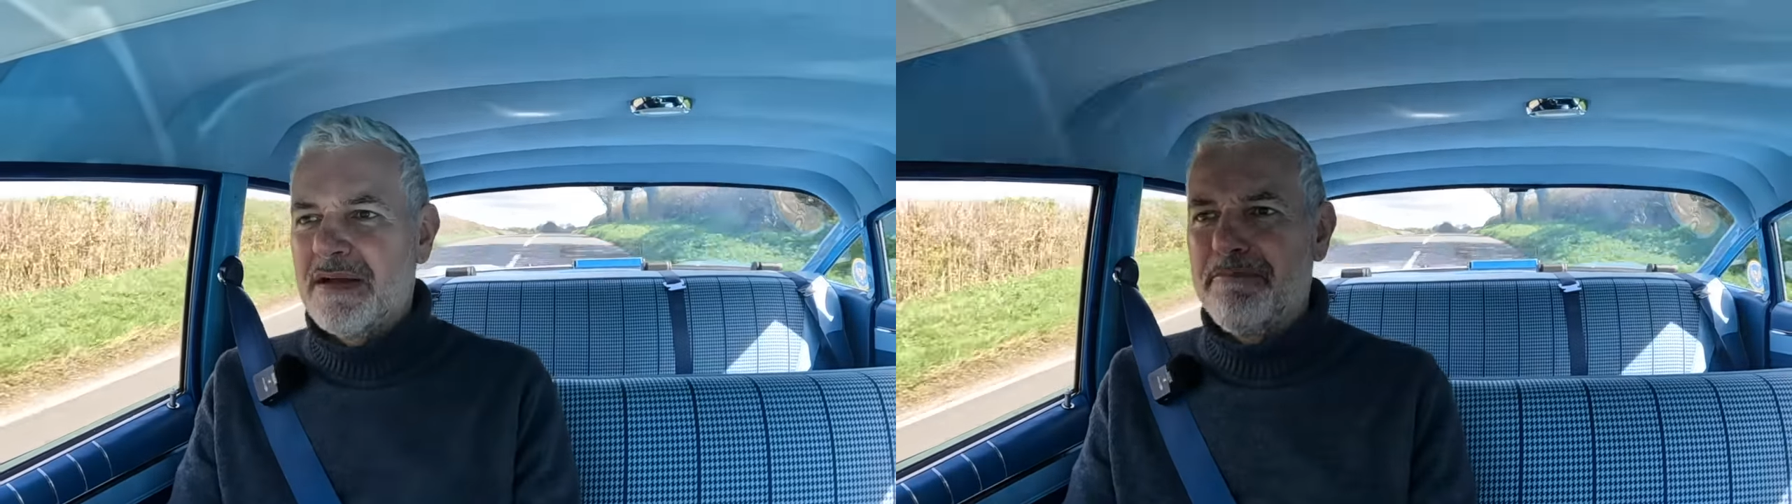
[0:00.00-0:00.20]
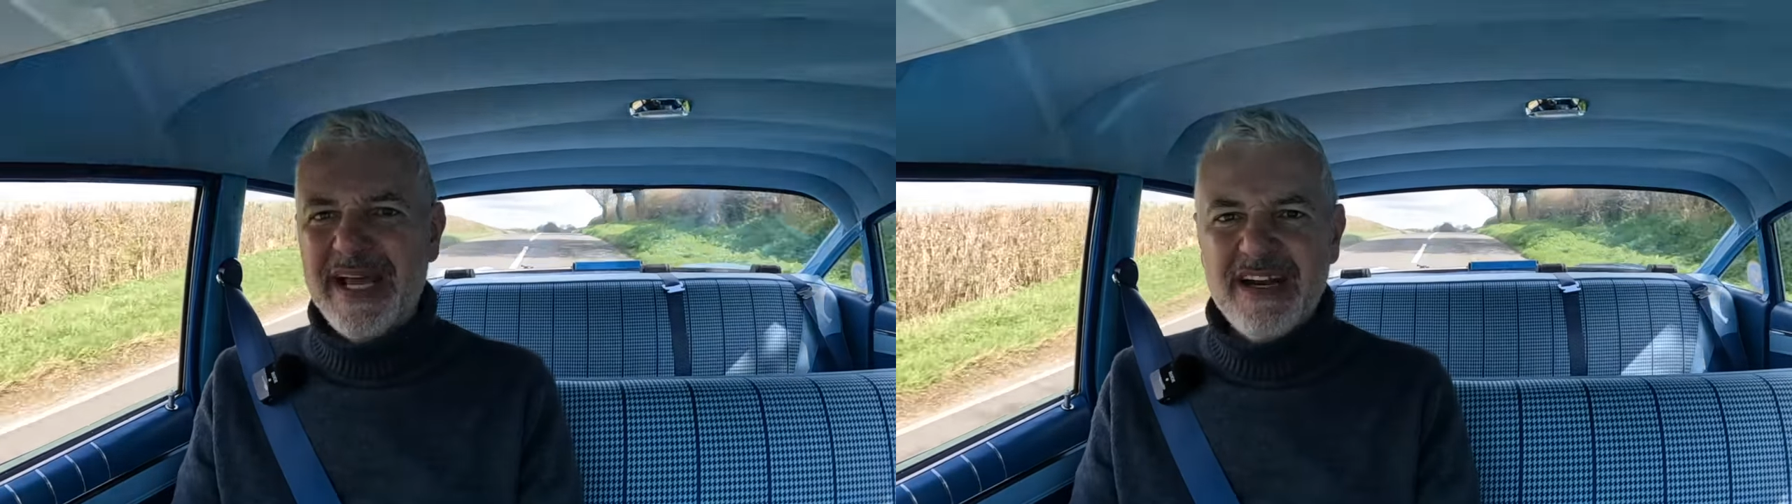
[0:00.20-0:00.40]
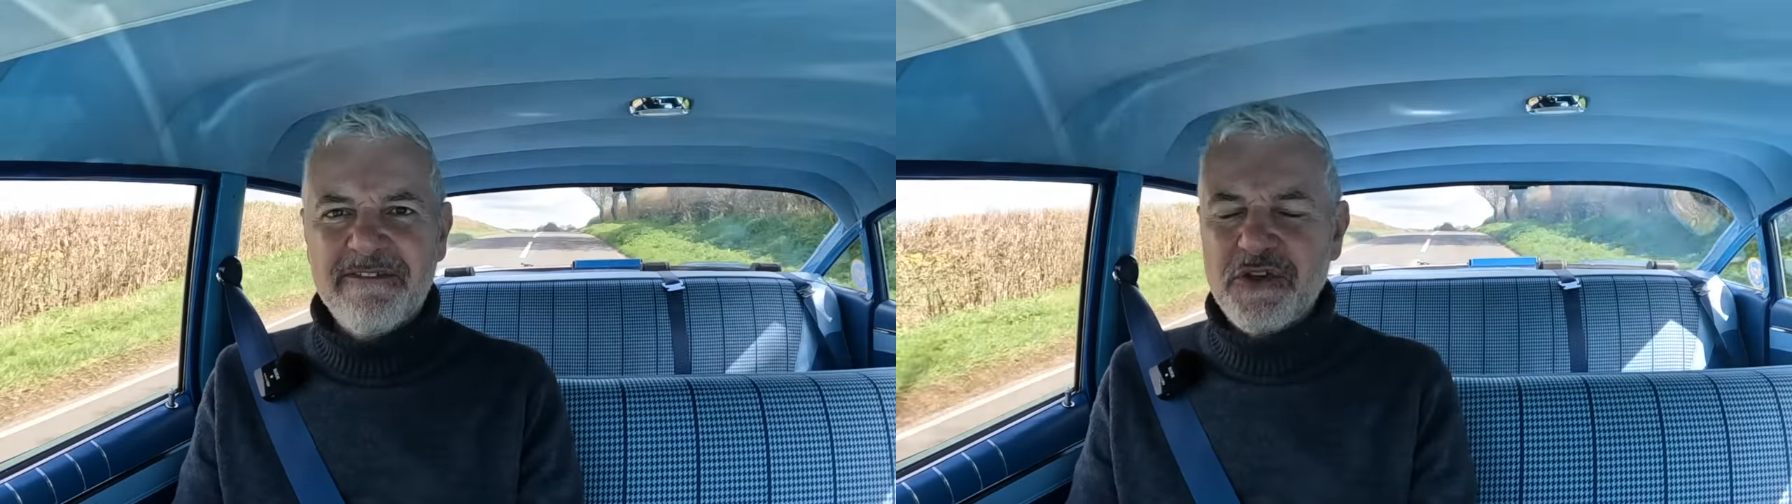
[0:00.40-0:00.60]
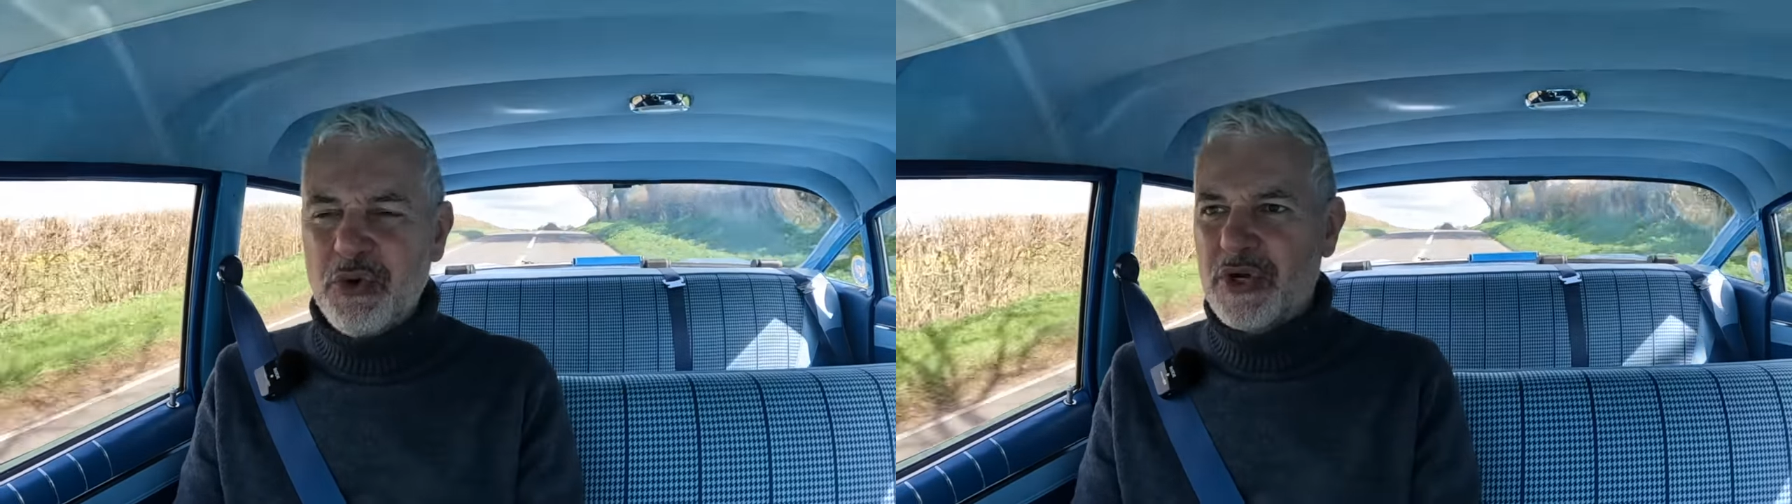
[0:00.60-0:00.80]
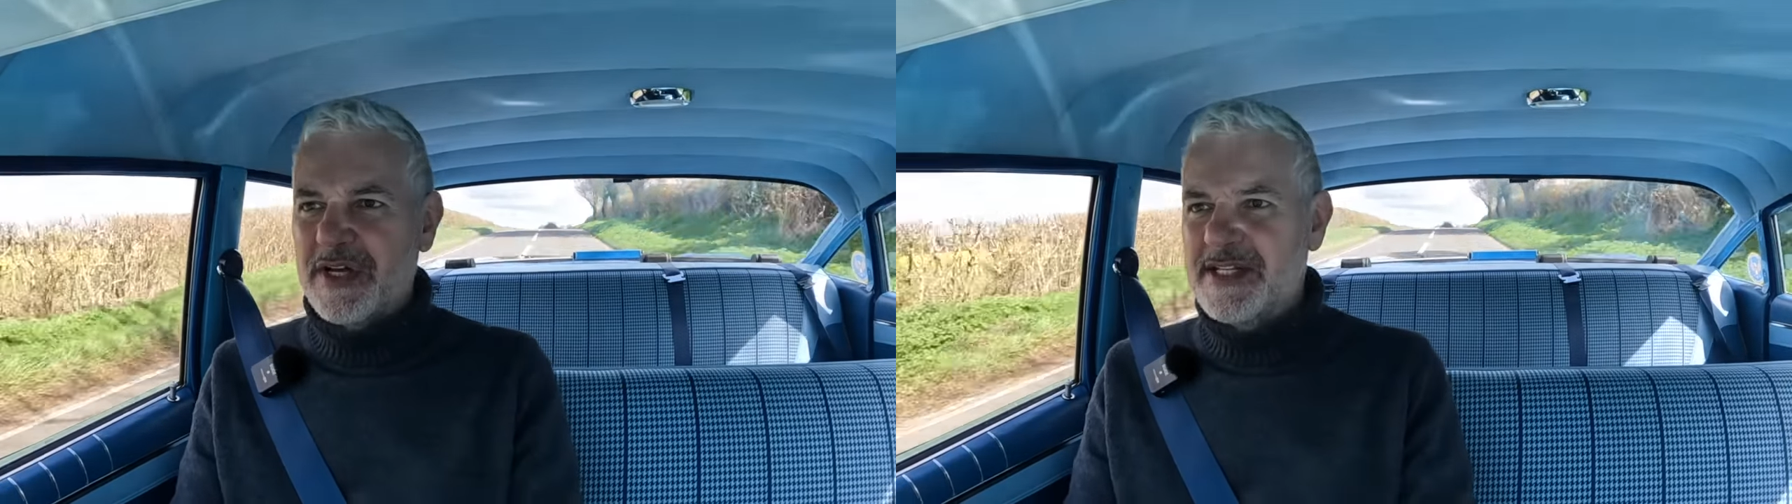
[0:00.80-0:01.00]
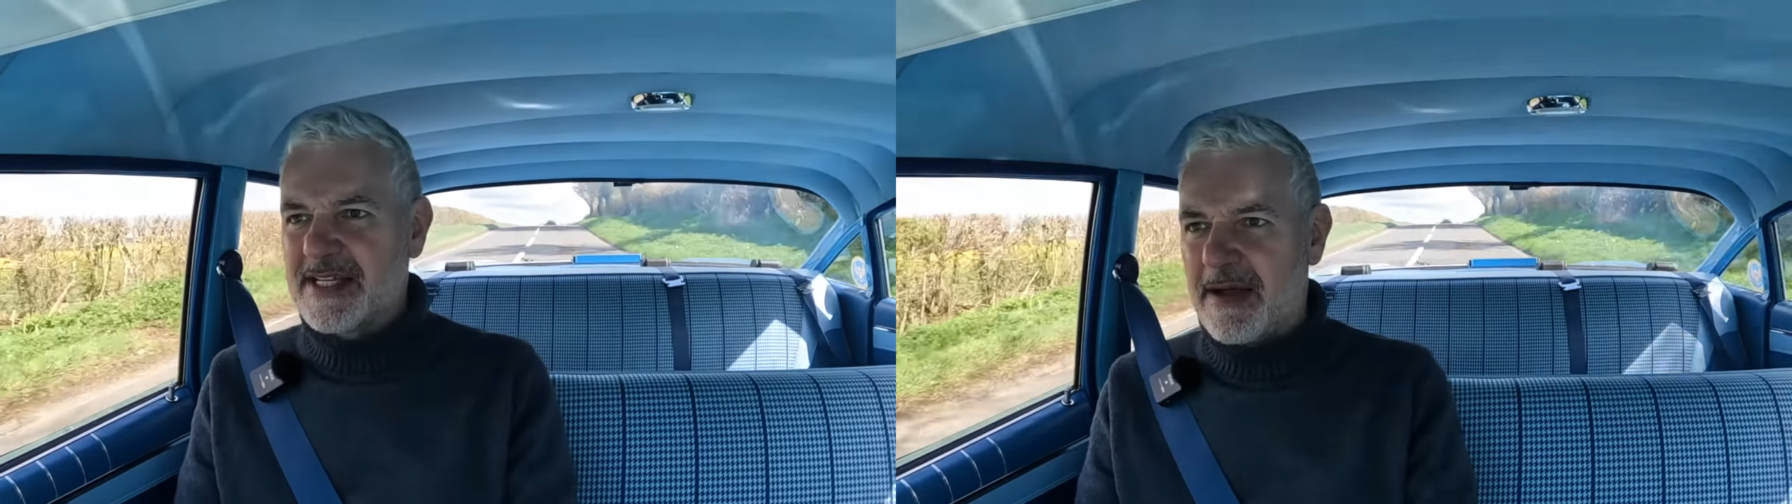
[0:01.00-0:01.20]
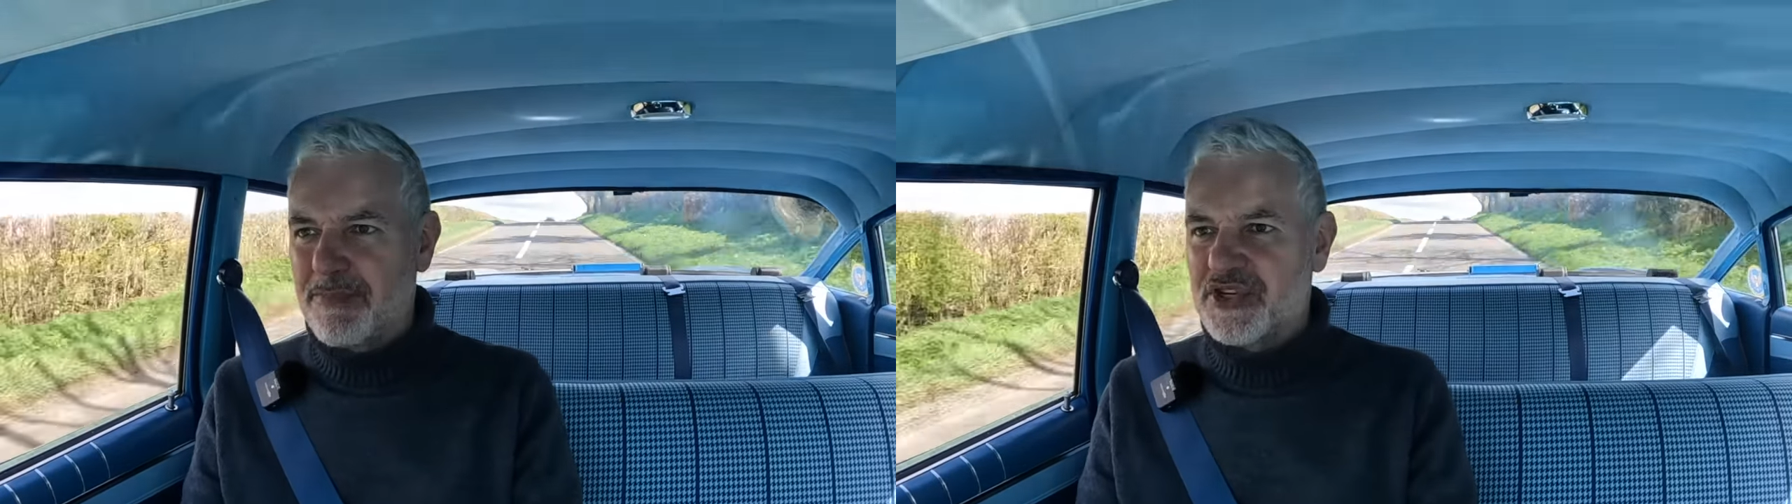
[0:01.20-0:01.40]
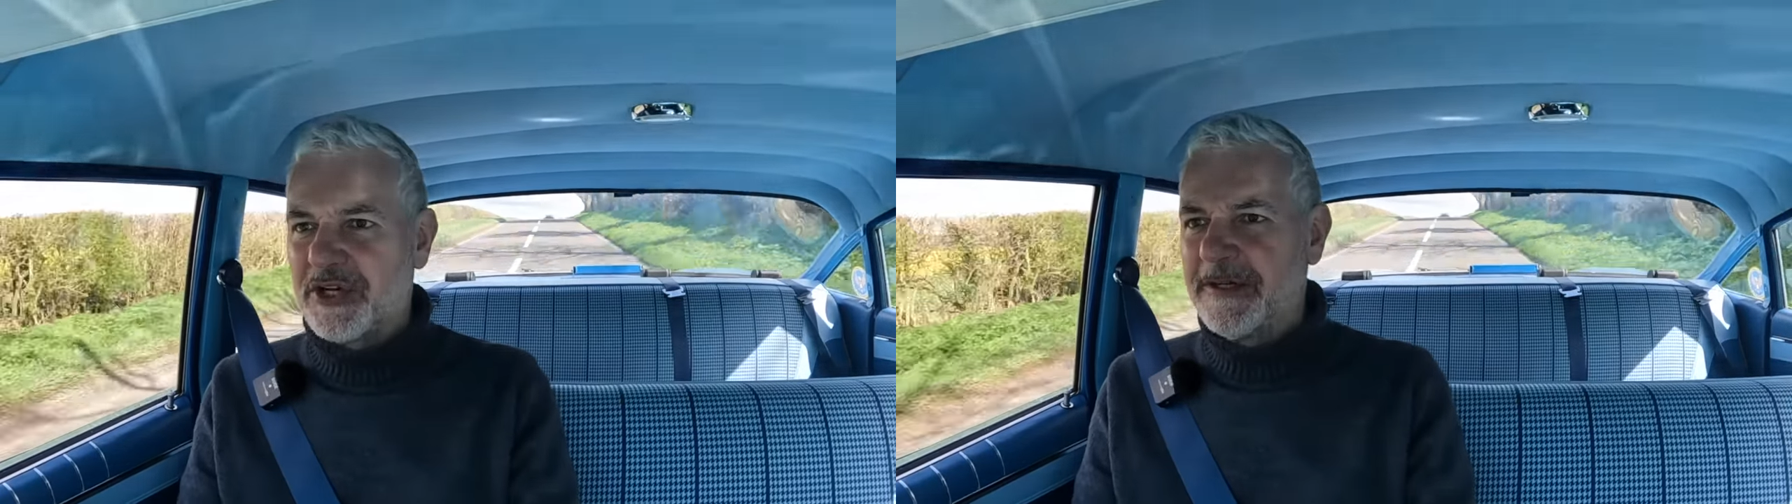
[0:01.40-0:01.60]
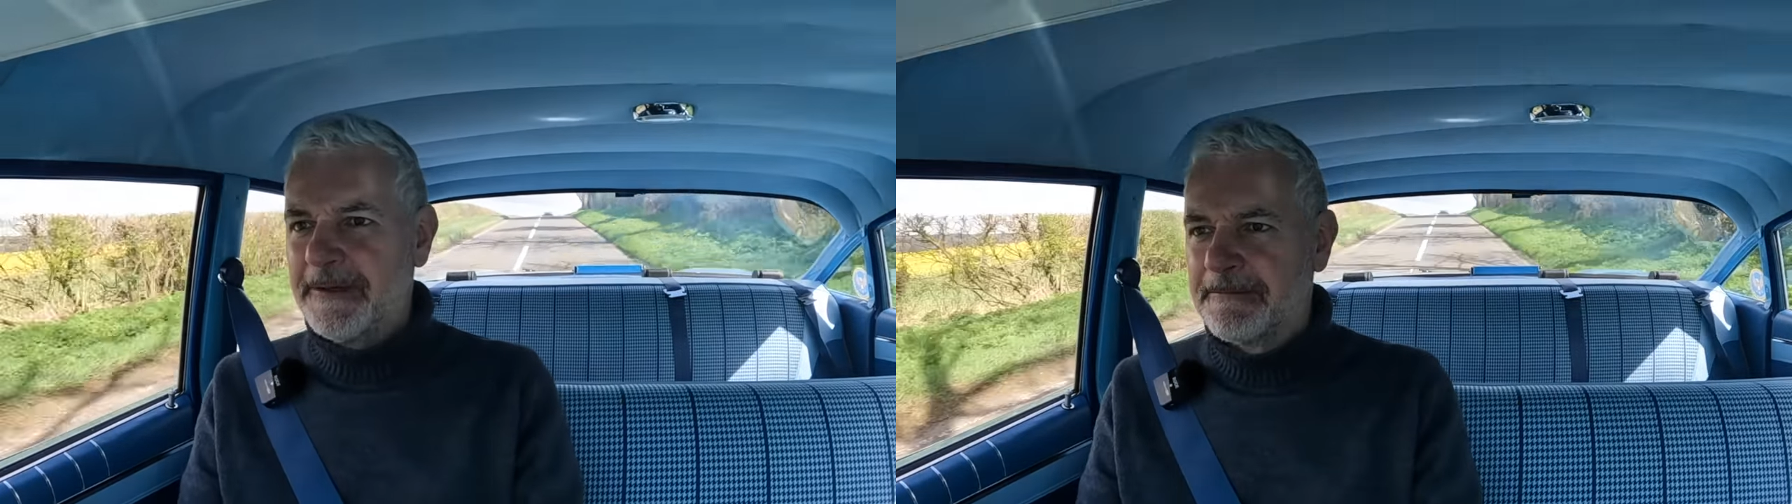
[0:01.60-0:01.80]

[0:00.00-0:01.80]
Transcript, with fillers: better fuel consumption.